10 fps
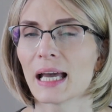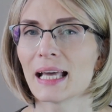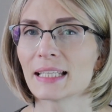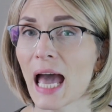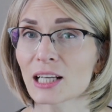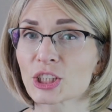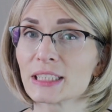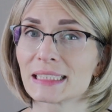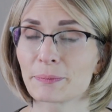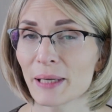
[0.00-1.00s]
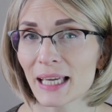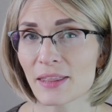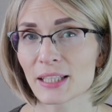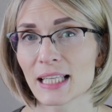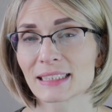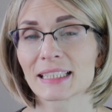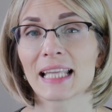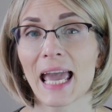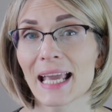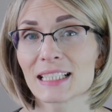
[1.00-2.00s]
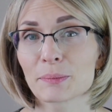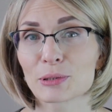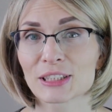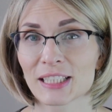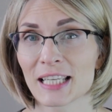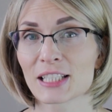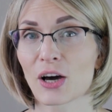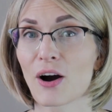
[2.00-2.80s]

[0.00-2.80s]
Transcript: and actually speak at the lesson 80%